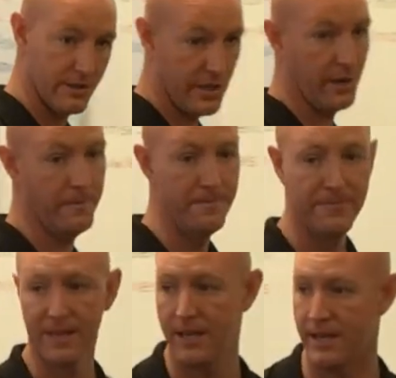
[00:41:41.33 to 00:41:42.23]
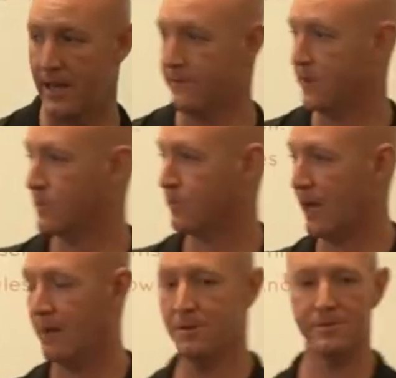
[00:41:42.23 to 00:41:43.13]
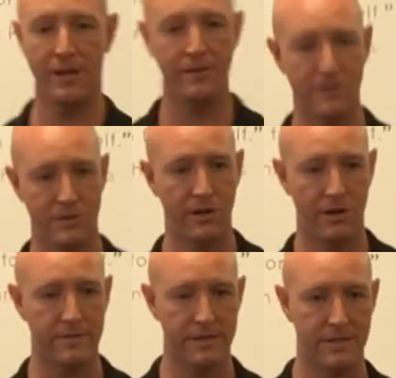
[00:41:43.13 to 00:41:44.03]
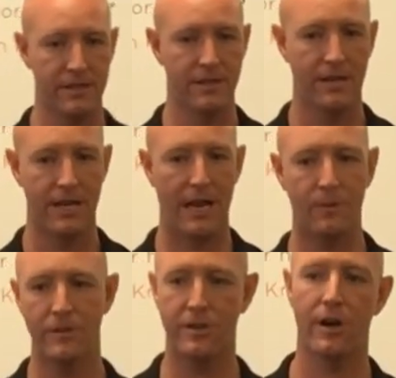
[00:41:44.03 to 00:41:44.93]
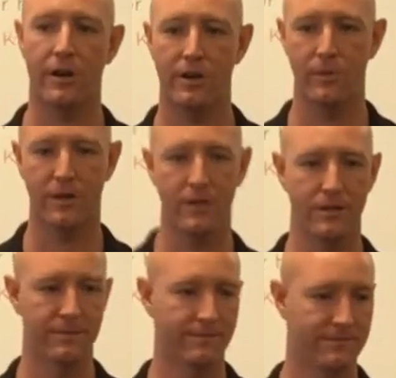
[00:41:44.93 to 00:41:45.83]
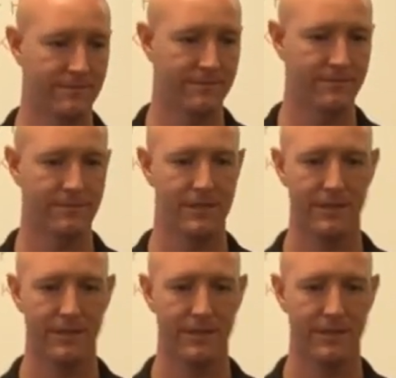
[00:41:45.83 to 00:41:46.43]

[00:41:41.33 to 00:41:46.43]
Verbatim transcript: So, if there's problems on those nerves, how well is your heart going to work? Not very.